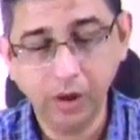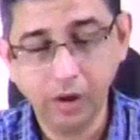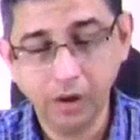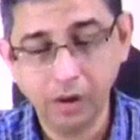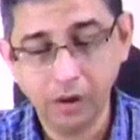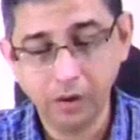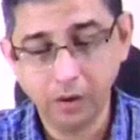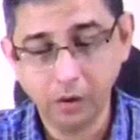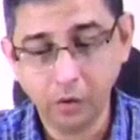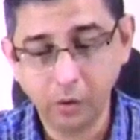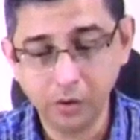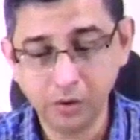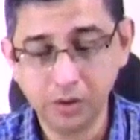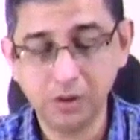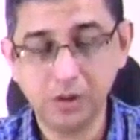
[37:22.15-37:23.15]
out
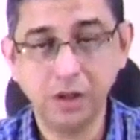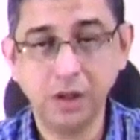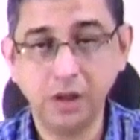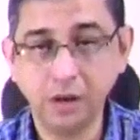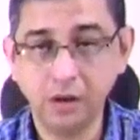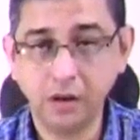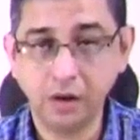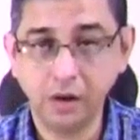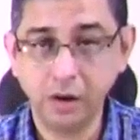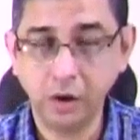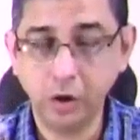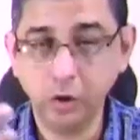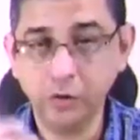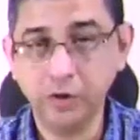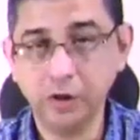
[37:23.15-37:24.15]
causes like
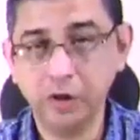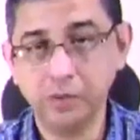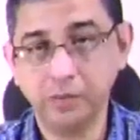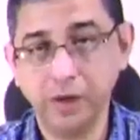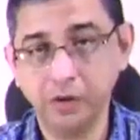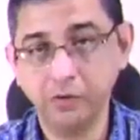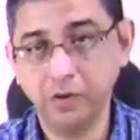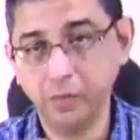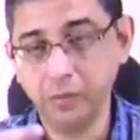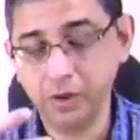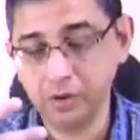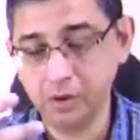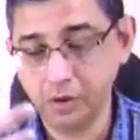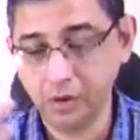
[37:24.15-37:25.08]
arteriovenous malformation